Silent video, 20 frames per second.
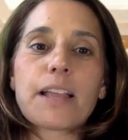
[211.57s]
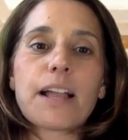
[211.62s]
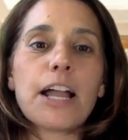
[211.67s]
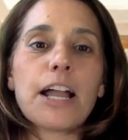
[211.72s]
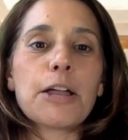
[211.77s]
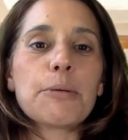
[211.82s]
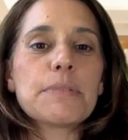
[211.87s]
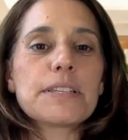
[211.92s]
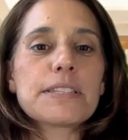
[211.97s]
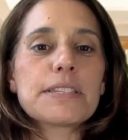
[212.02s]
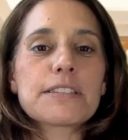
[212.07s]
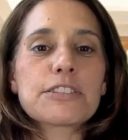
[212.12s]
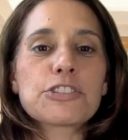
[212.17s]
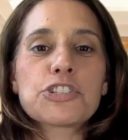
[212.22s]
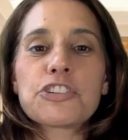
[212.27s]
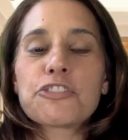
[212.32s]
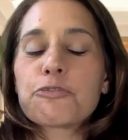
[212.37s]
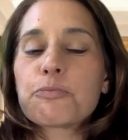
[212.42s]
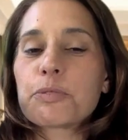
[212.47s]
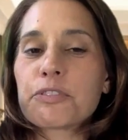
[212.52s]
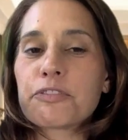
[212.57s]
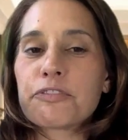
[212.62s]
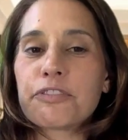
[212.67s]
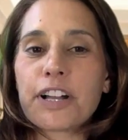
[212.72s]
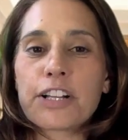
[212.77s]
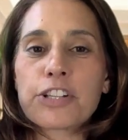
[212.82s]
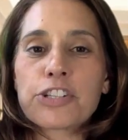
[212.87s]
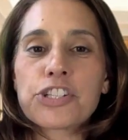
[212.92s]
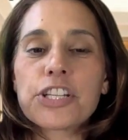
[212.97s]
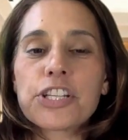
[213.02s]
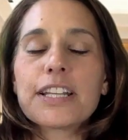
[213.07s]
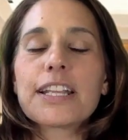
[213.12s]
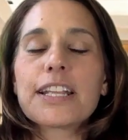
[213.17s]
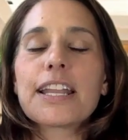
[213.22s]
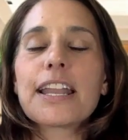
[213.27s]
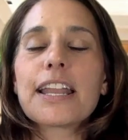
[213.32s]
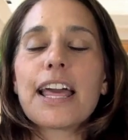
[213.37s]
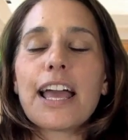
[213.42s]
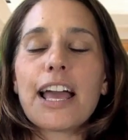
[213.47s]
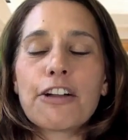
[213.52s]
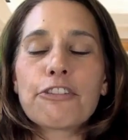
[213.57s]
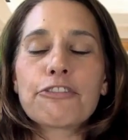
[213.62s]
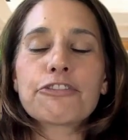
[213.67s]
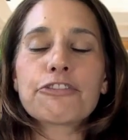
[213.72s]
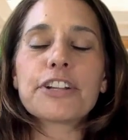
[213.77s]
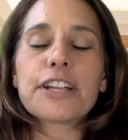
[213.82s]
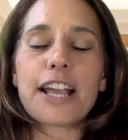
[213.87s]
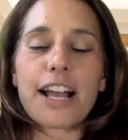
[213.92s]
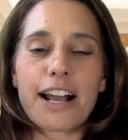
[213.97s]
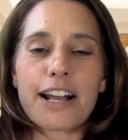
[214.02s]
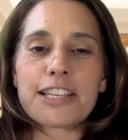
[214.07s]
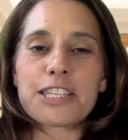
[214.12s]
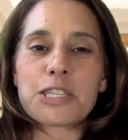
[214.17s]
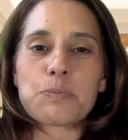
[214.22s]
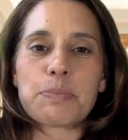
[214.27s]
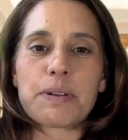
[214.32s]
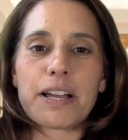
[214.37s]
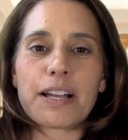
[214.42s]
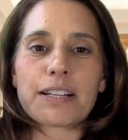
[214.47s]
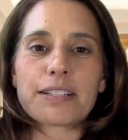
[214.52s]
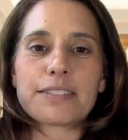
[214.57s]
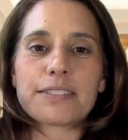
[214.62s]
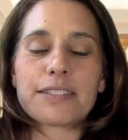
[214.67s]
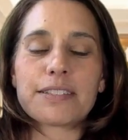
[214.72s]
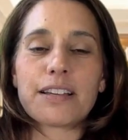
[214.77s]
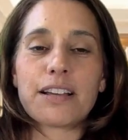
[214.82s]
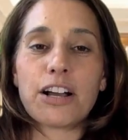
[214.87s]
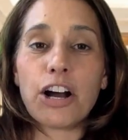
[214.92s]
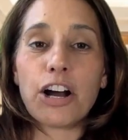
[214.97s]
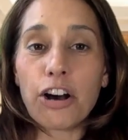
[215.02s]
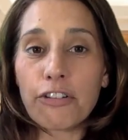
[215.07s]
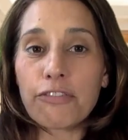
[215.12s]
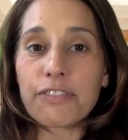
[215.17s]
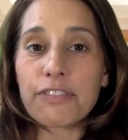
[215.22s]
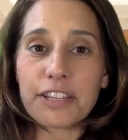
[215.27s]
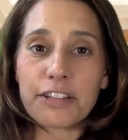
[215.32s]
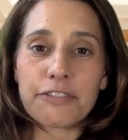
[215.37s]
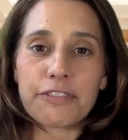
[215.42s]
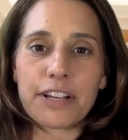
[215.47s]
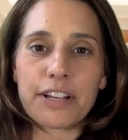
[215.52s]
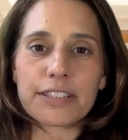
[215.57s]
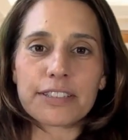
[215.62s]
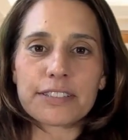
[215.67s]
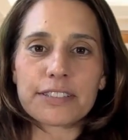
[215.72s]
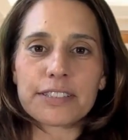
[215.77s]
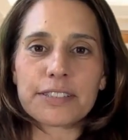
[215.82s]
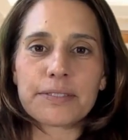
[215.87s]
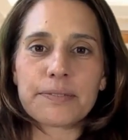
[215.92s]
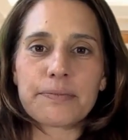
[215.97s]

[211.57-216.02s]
I must achieve perfection in every aspect of the event.